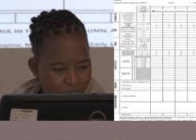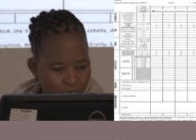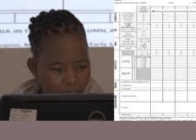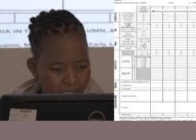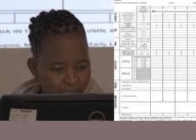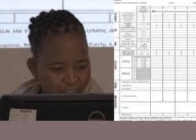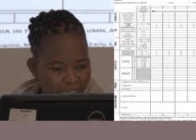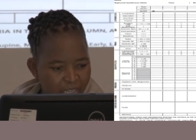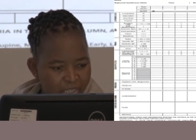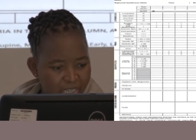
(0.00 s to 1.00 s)
uh,
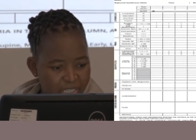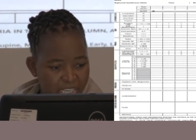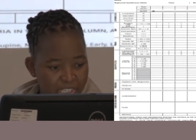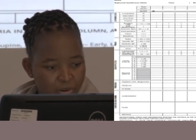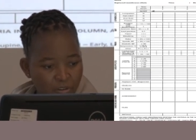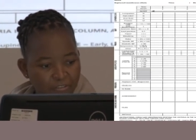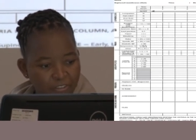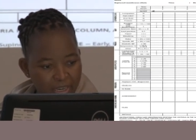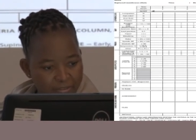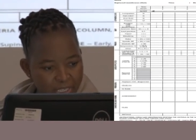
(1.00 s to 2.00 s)
cervical dilatation of
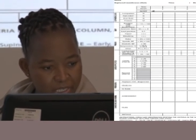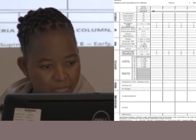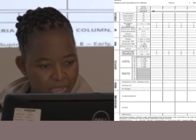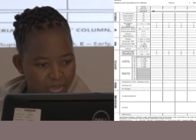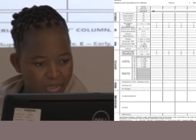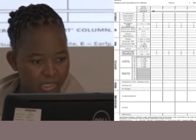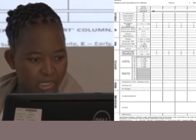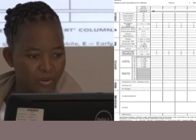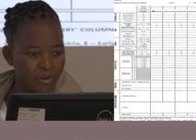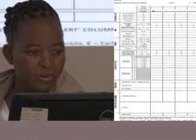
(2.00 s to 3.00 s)
5 centimeters.
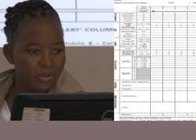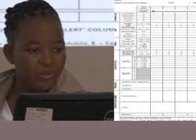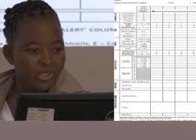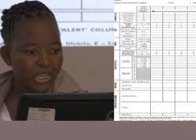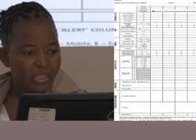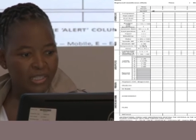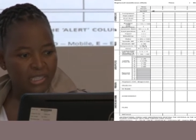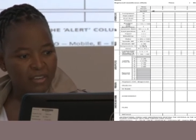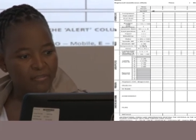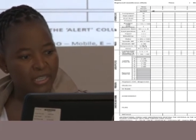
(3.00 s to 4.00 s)
You are going to check the
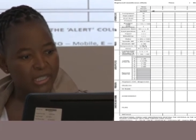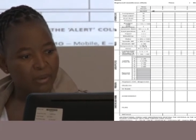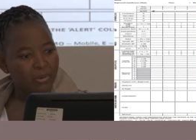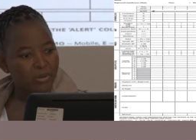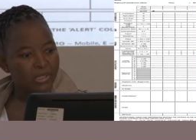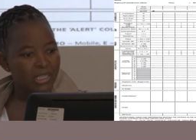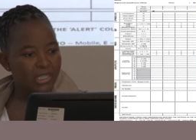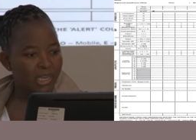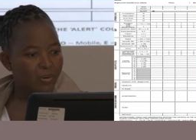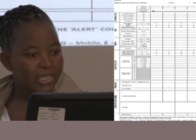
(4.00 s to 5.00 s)
cervix about
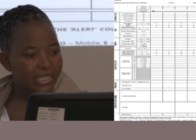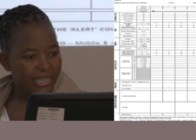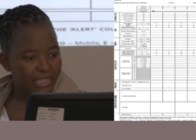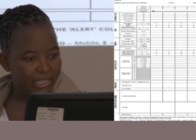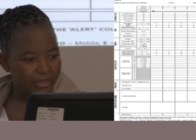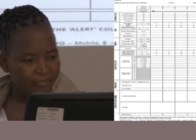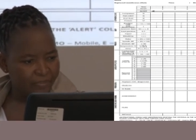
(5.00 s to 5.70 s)
6 hours later.